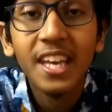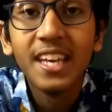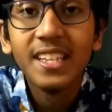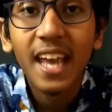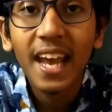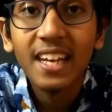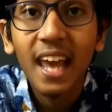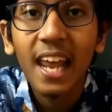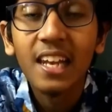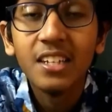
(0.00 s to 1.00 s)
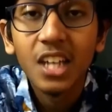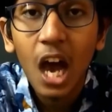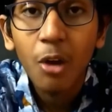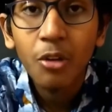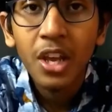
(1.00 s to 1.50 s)
his head held
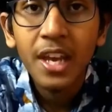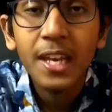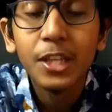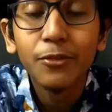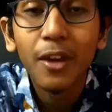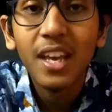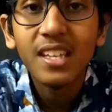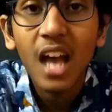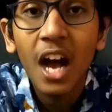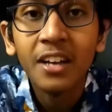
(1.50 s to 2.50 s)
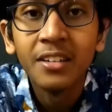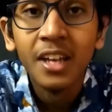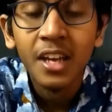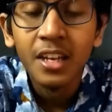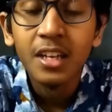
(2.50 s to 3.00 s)
down, his face hung
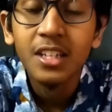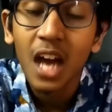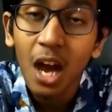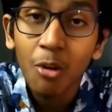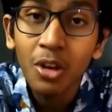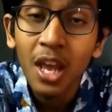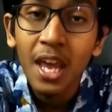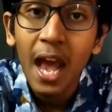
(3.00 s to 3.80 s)
down,